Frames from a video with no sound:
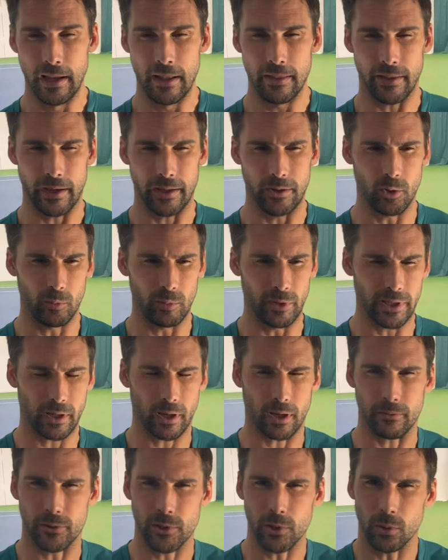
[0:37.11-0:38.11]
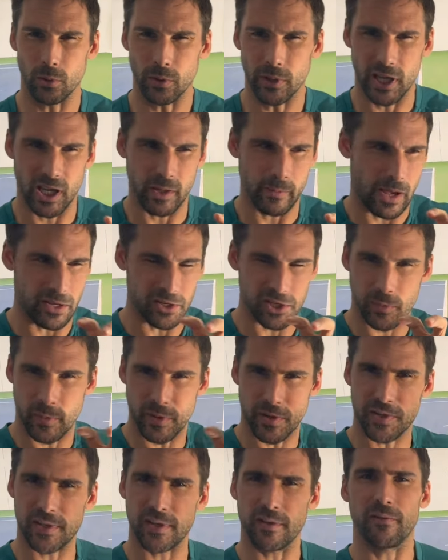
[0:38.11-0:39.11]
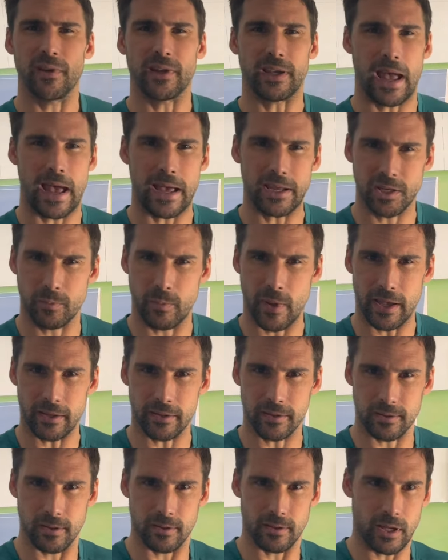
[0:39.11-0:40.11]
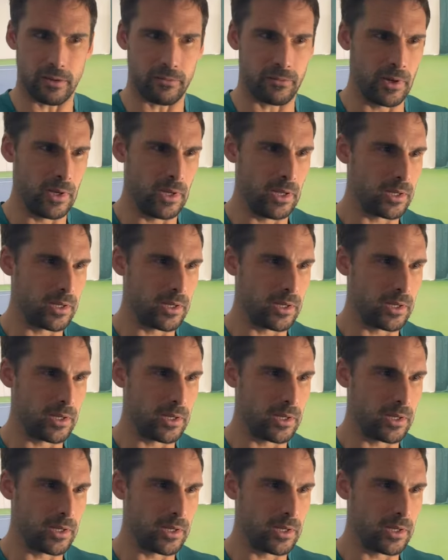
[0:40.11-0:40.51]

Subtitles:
they're normally kind of talking about specific aspects that they've